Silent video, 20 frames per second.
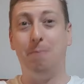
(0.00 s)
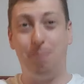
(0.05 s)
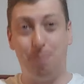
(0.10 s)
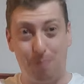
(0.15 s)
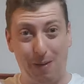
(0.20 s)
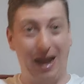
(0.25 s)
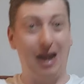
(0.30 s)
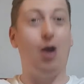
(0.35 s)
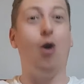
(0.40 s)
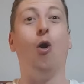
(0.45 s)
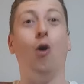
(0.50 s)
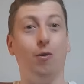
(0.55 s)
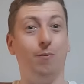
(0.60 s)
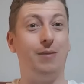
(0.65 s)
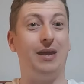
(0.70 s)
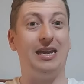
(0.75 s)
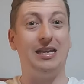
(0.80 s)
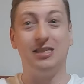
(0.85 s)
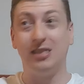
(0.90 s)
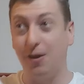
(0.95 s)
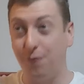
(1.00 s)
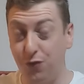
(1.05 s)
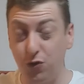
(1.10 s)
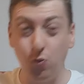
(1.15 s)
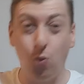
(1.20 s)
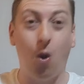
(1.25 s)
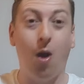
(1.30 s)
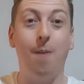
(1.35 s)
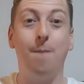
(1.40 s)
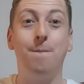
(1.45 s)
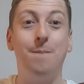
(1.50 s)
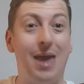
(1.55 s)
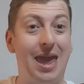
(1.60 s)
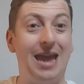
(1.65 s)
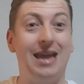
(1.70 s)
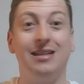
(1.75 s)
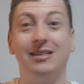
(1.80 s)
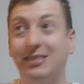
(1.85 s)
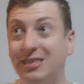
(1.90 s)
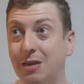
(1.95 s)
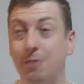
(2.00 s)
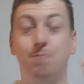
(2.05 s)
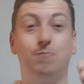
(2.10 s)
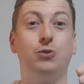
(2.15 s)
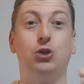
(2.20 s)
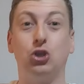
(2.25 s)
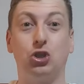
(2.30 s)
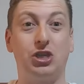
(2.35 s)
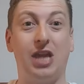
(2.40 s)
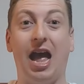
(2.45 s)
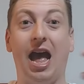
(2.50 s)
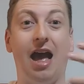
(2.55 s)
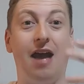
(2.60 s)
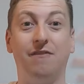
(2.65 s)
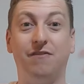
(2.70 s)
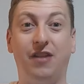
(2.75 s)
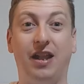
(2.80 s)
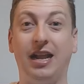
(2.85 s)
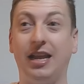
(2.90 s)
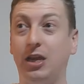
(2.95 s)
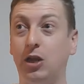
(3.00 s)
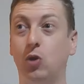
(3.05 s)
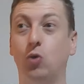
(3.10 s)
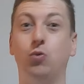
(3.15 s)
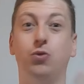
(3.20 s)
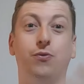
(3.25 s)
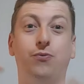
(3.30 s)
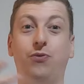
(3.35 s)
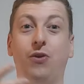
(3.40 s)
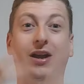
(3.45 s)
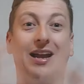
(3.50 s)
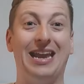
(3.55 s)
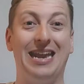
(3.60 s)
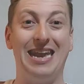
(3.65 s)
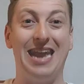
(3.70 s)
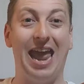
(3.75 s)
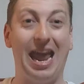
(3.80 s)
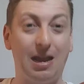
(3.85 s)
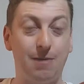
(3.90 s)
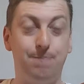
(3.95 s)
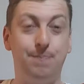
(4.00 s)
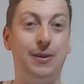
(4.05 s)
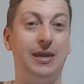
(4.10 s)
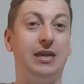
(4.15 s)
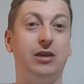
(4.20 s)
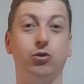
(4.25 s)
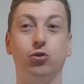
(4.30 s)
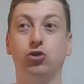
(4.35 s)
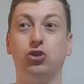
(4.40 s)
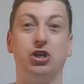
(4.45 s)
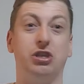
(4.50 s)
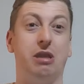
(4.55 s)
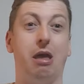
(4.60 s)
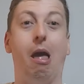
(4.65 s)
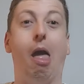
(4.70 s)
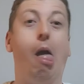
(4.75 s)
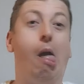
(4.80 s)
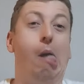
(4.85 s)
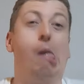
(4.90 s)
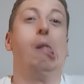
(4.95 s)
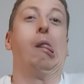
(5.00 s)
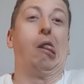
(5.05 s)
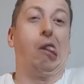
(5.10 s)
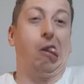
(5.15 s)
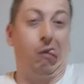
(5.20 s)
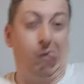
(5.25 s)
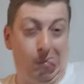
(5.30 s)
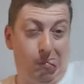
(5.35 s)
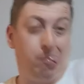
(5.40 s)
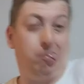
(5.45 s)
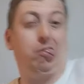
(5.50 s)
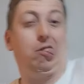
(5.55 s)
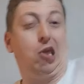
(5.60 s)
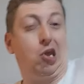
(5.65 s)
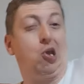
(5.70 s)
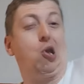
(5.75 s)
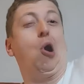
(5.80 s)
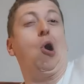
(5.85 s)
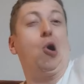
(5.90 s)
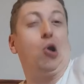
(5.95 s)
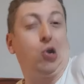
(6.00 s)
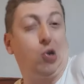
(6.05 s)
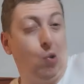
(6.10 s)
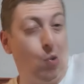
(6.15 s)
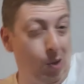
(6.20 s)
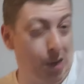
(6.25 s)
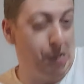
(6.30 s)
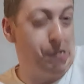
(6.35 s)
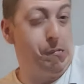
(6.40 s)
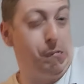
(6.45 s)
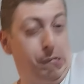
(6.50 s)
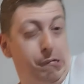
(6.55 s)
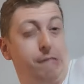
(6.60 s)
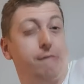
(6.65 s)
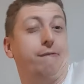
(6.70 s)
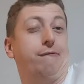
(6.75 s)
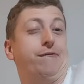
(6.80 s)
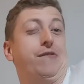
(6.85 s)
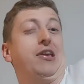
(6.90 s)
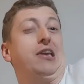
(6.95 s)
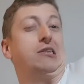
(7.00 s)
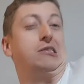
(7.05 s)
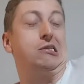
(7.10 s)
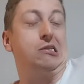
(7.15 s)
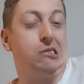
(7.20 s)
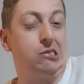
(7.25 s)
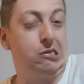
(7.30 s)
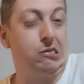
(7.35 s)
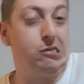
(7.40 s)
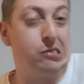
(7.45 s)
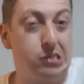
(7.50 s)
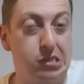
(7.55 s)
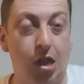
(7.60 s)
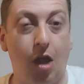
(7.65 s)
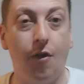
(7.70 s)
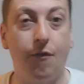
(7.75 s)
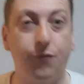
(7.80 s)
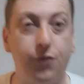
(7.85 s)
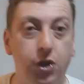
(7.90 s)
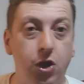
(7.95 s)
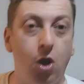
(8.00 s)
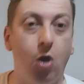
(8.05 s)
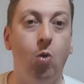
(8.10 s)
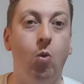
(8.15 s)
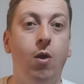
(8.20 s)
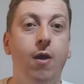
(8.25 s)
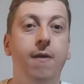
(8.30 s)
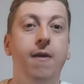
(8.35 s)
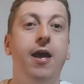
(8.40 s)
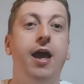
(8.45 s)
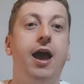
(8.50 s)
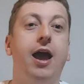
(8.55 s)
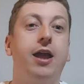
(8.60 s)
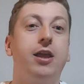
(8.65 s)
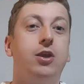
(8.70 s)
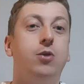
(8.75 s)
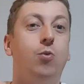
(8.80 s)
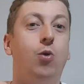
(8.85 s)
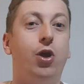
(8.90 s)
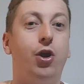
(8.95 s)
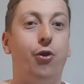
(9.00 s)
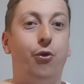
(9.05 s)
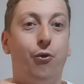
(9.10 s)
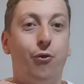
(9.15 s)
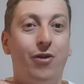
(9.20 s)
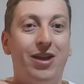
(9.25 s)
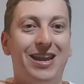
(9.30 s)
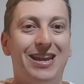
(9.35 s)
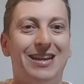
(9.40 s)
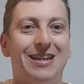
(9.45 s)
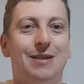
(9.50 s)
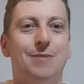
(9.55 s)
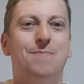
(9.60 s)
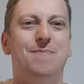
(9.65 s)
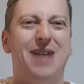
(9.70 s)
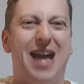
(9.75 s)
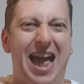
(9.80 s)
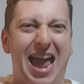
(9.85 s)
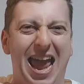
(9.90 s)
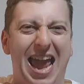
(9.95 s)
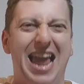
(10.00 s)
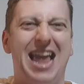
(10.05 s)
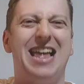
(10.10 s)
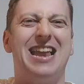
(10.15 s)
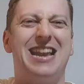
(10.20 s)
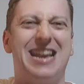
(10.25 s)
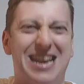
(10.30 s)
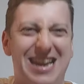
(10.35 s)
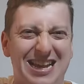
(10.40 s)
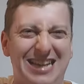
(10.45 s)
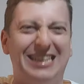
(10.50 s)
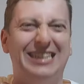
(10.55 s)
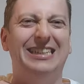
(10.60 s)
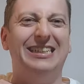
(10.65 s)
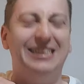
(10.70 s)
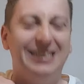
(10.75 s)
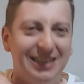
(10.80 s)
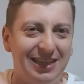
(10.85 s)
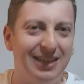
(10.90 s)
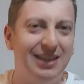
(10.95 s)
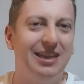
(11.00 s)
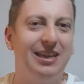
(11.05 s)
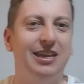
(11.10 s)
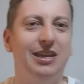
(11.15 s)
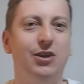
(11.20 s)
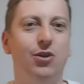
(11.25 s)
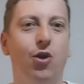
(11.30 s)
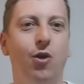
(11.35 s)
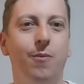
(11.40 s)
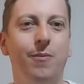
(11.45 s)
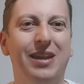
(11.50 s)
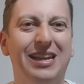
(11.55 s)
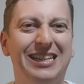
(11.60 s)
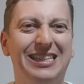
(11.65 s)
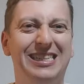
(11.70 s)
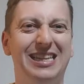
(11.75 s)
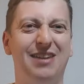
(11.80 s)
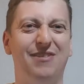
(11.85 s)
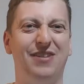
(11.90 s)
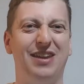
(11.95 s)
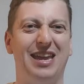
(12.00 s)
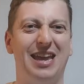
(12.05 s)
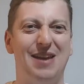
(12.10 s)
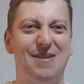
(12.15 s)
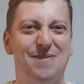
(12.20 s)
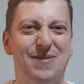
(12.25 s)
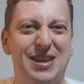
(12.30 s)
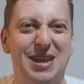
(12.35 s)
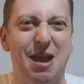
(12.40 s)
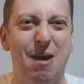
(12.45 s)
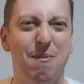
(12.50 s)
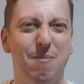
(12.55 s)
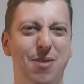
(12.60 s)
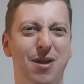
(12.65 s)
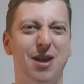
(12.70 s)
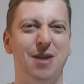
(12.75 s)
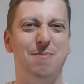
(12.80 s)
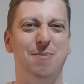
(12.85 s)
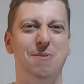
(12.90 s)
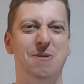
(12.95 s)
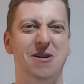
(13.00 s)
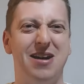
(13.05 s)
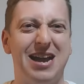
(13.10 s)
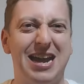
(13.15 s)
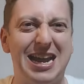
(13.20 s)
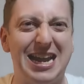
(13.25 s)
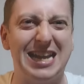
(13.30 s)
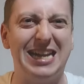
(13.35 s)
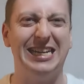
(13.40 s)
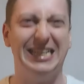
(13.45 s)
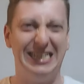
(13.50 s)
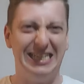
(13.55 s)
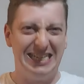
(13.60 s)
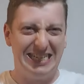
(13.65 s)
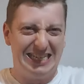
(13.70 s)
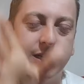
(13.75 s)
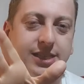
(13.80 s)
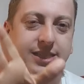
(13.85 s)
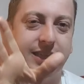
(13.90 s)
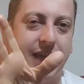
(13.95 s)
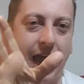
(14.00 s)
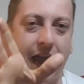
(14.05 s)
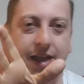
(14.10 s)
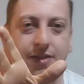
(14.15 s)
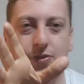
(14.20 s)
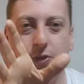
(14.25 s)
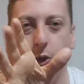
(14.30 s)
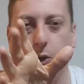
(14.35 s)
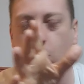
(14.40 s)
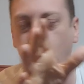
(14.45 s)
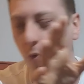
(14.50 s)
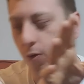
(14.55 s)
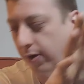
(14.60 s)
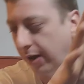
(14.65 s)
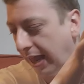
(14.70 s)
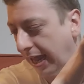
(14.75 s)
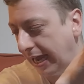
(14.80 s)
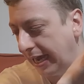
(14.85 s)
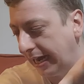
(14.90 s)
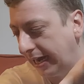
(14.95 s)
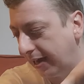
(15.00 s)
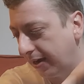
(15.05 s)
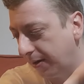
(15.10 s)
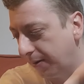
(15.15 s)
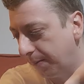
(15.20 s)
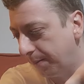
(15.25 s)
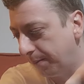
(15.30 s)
by all means, if you want men to just have, like, you know, the fucking neck beards and the gargoyle looking faces and stuff, you know, and you want a real man, you know what I mean? Davey, hit me up there, boy. On the side though, like,